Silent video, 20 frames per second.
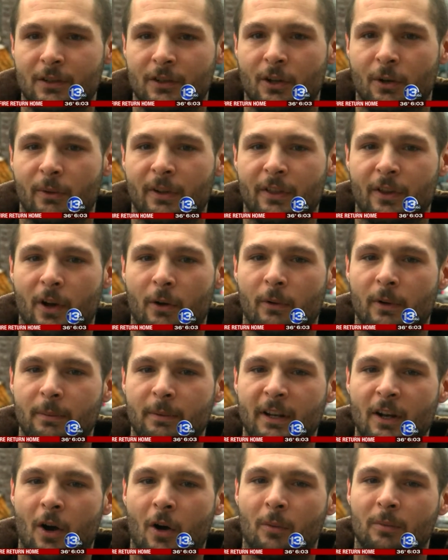You know, we thought we'd
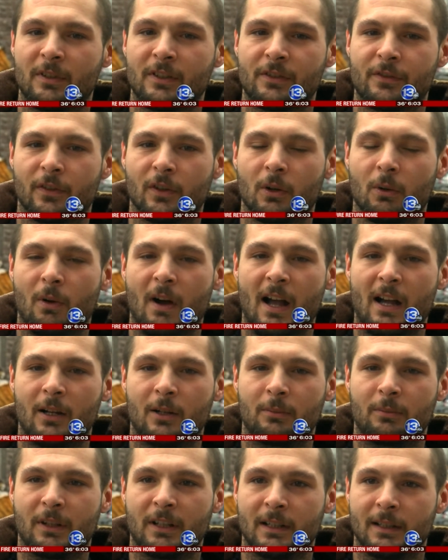be homeless for a
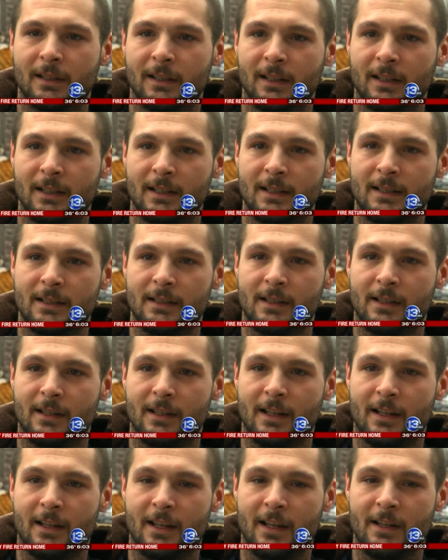while, but
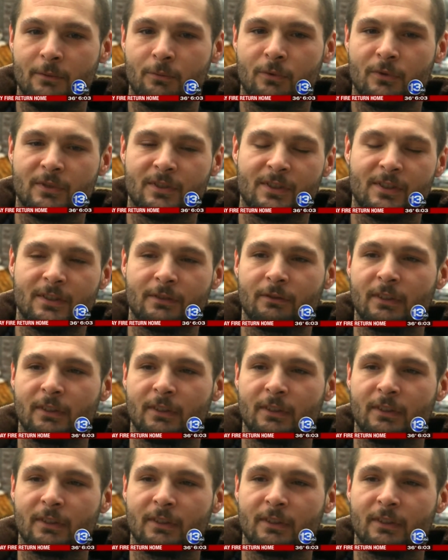it was